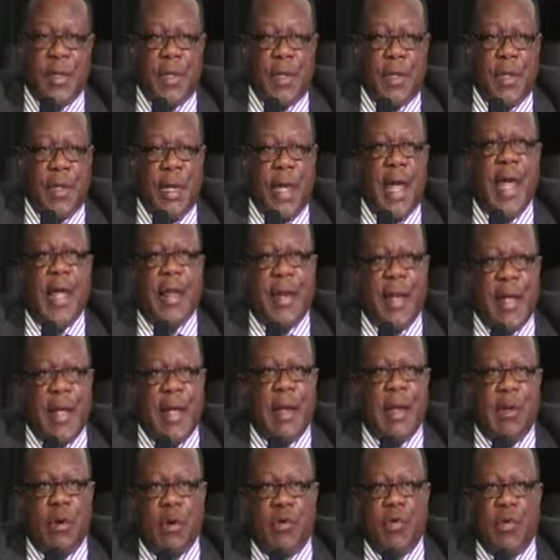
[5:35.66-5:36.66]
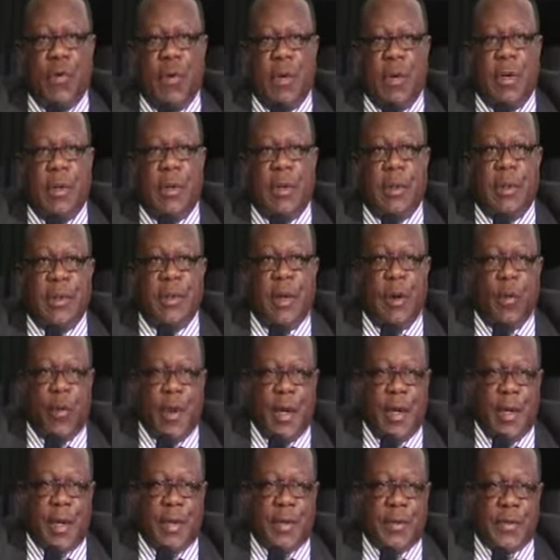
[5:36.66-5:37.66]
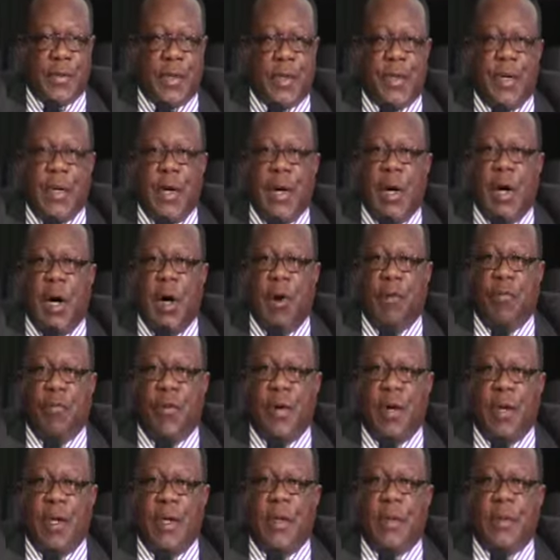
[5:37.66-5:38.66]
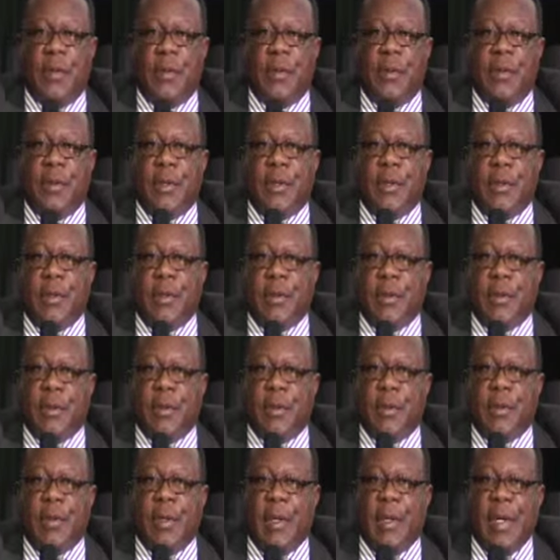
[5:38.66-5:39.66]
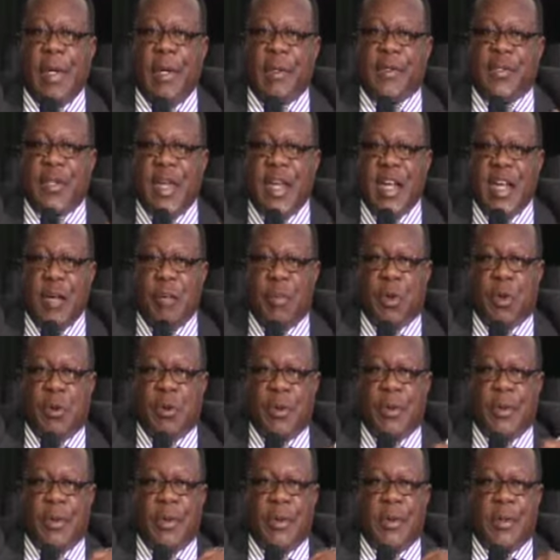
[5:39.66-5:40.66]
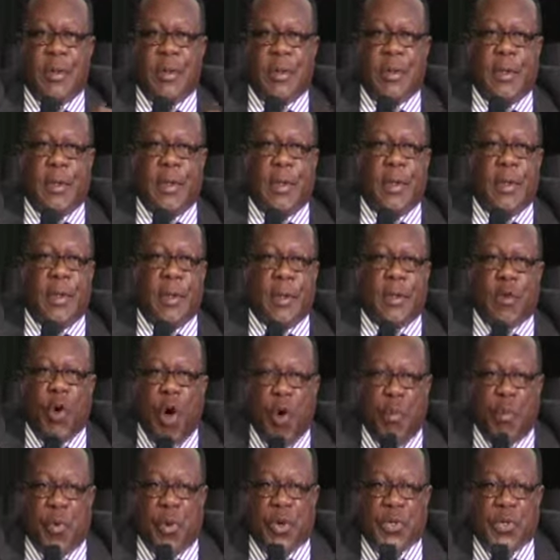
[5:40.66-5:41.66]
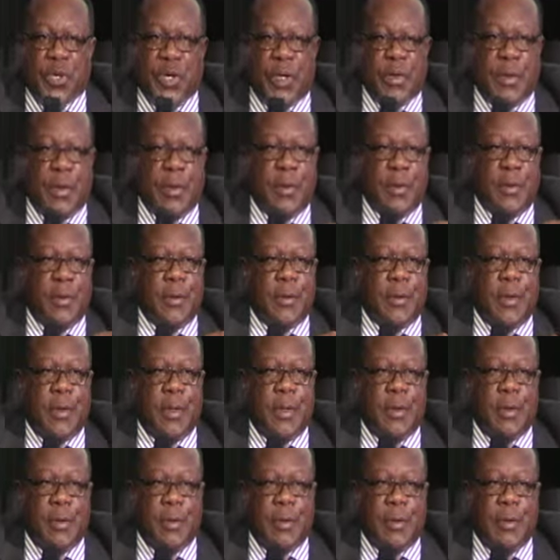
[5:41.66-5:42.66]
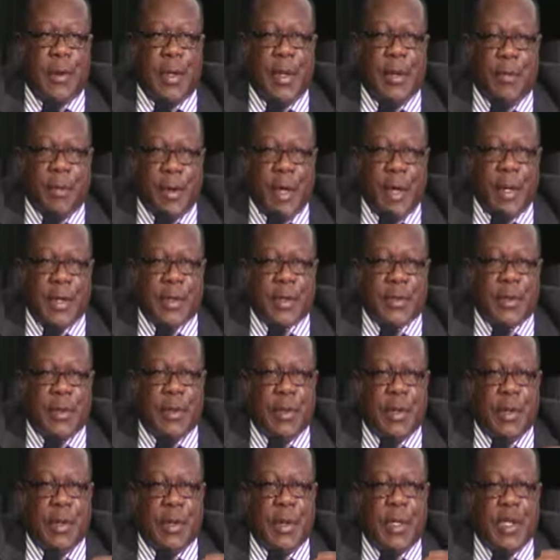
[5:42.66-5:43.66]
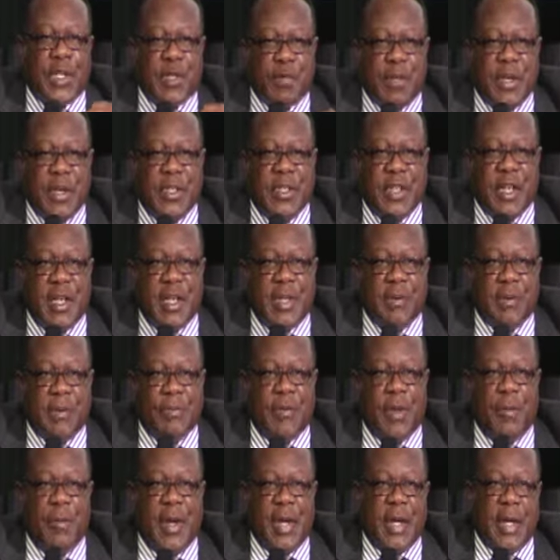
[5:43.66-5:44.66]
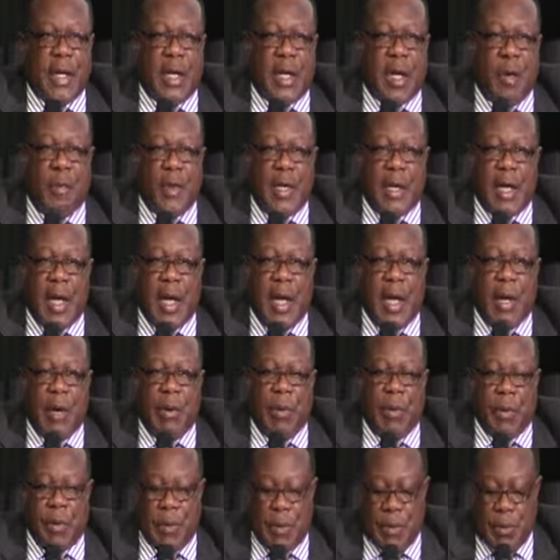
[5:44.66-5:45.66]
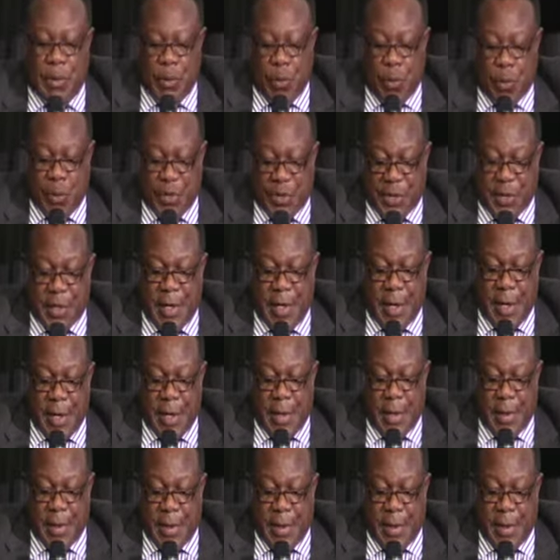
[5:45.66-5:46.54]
and then look for other ways of attainable cooperation areas, especially from an economic angle, which can